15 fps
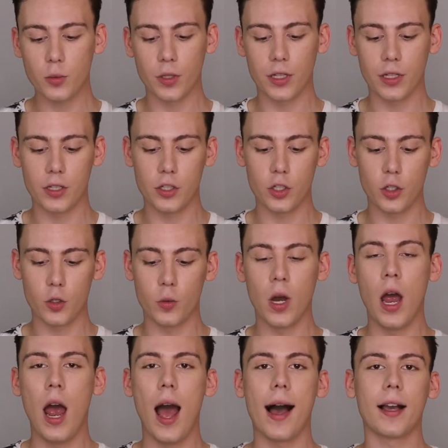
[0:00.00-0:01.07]
We're gonna do
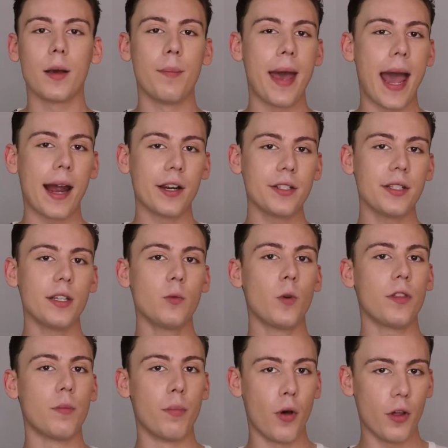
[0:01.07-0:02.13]
a comparison
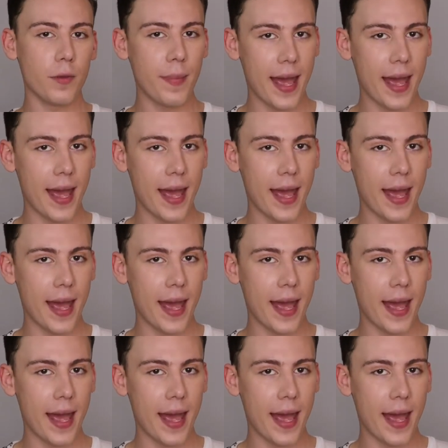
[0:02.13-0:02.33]
with both